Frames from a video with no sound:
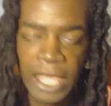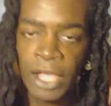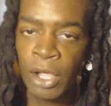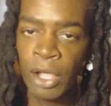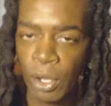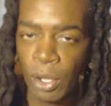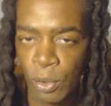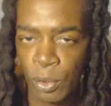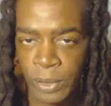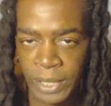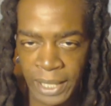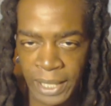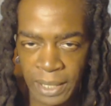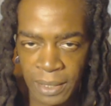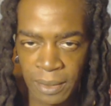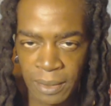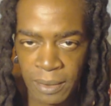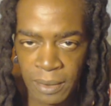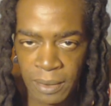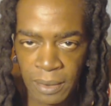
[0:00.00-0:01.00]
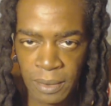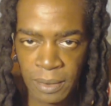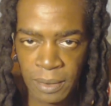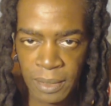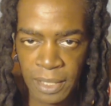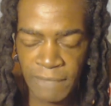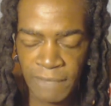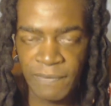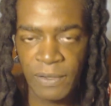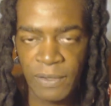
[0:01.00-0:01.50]
coding,
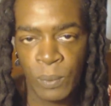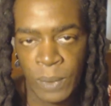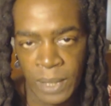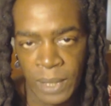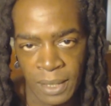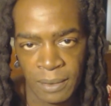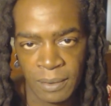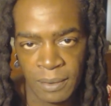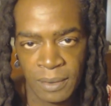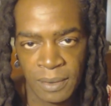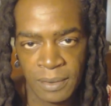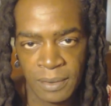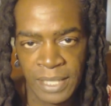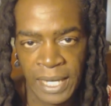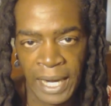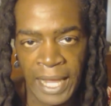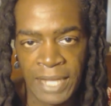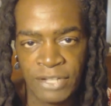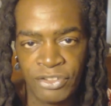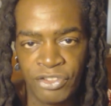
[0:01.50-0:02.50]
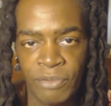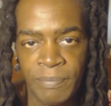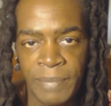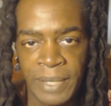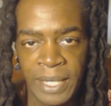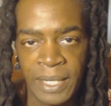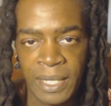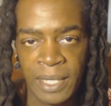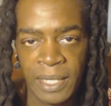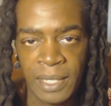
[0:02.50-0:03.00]
if you will, that has to
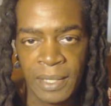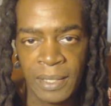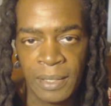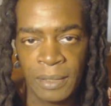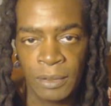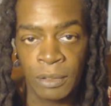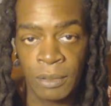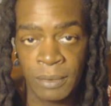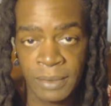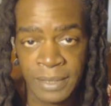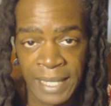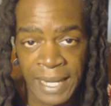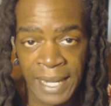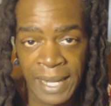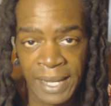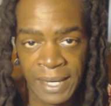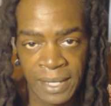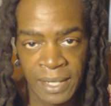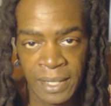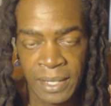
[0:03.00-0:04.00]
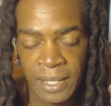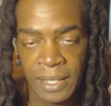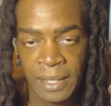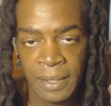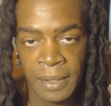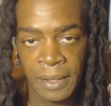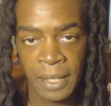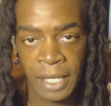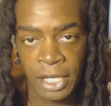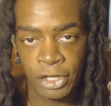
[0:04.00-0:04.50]
be looked at,
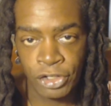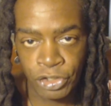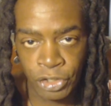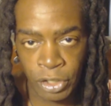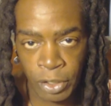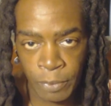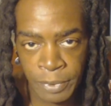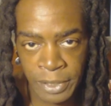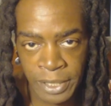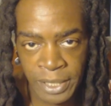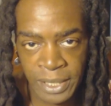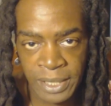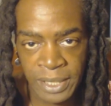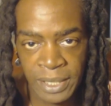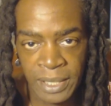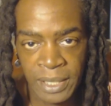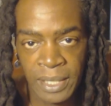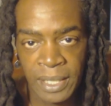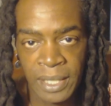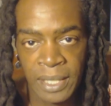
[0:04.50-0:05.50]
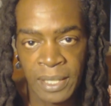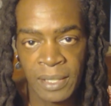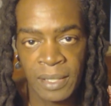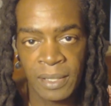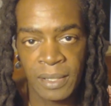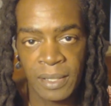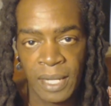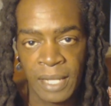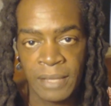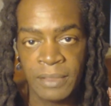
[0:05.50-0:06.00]
interpreted,
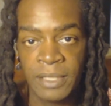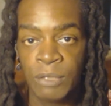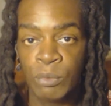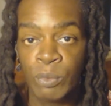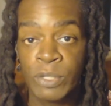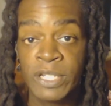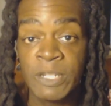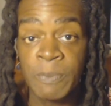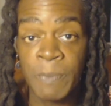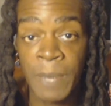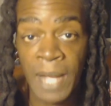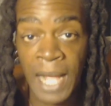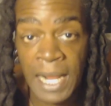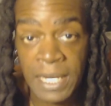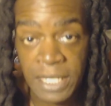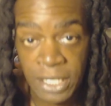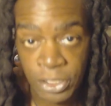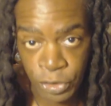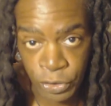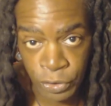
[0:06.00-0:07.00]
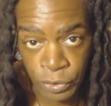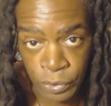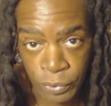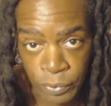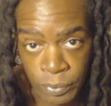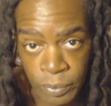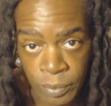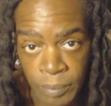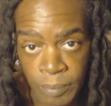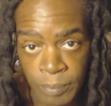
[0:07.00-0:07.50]
and then responded
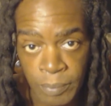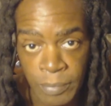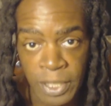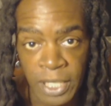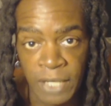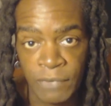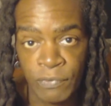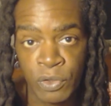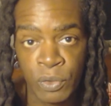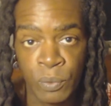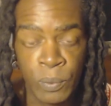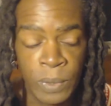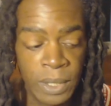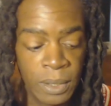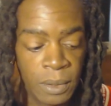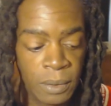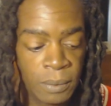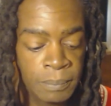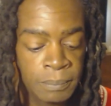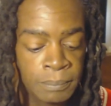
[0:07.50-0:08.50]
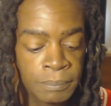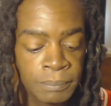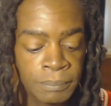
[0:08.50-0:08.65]
to, if you will.